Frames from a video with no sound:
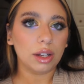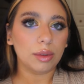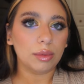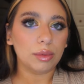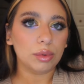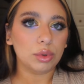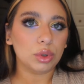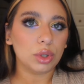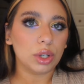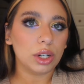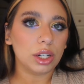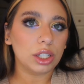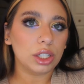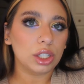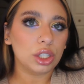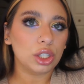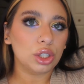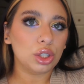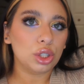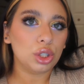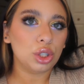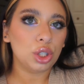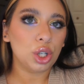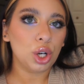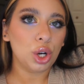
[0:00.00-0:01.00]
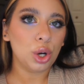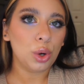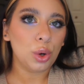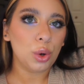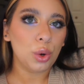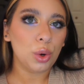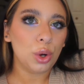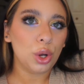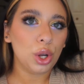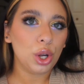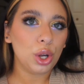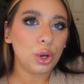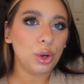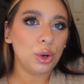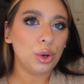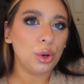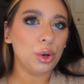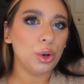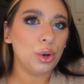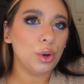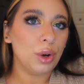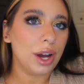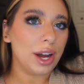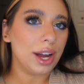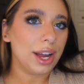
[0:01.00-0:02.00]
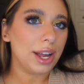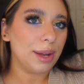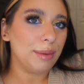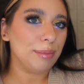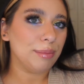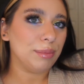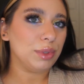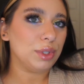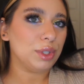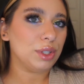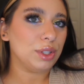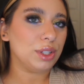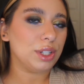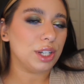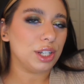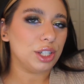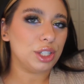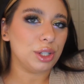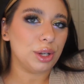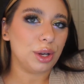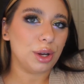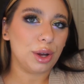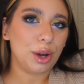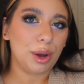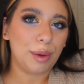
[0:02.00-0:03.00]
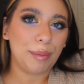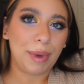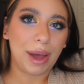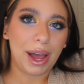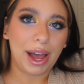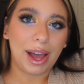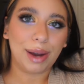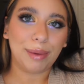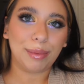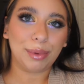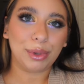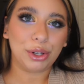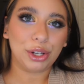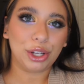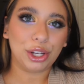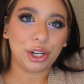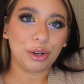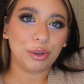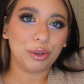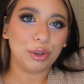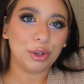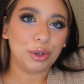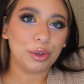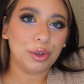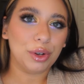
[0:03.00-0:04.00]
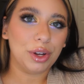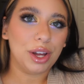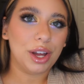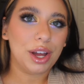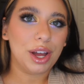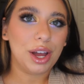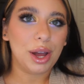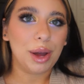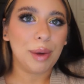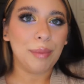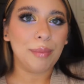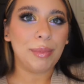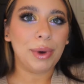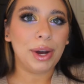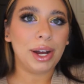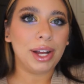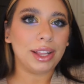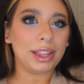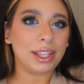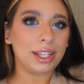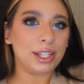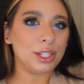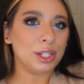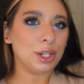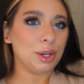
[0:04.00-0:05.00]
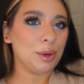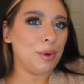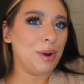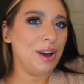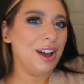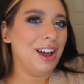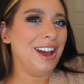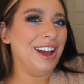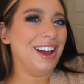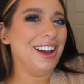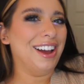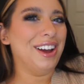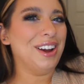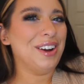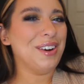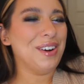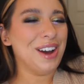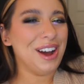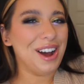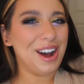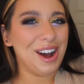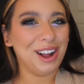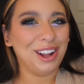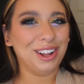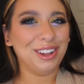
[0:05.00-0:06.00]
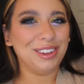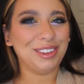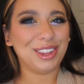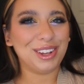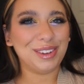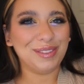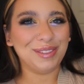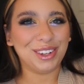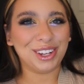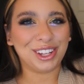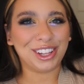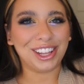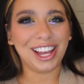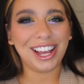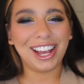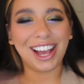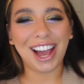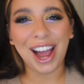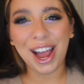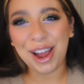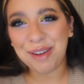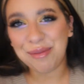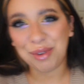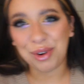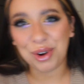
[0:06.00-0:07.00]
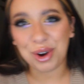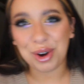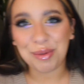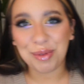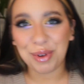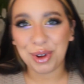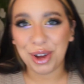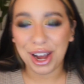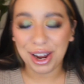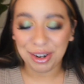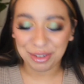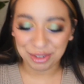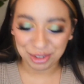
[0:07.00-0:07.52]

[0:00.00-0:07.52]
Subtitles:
Trying to show you I'm such a bad beauty guru, but these are what all of them look like. I'm horrible. I'm